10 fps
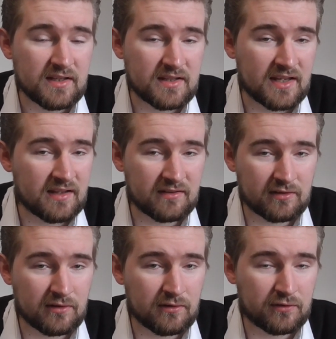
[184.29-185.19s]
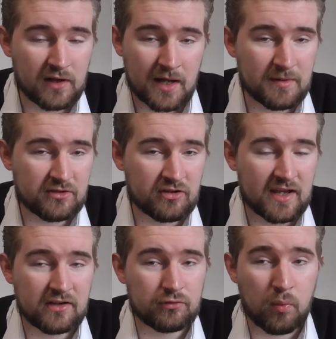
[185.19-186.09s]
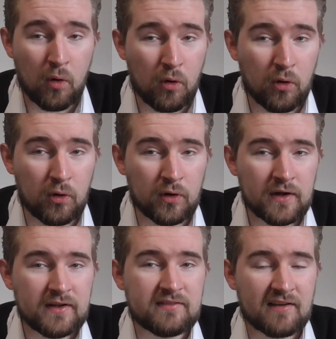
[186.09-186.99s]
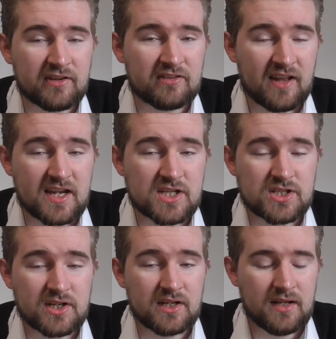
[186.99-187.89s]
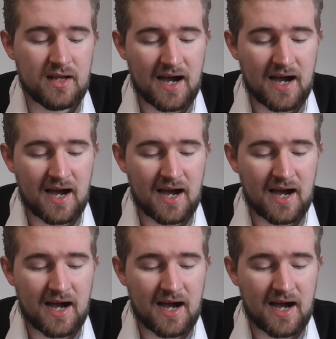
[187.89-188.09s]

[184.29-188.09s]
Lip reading: years of climate change, war, devastation.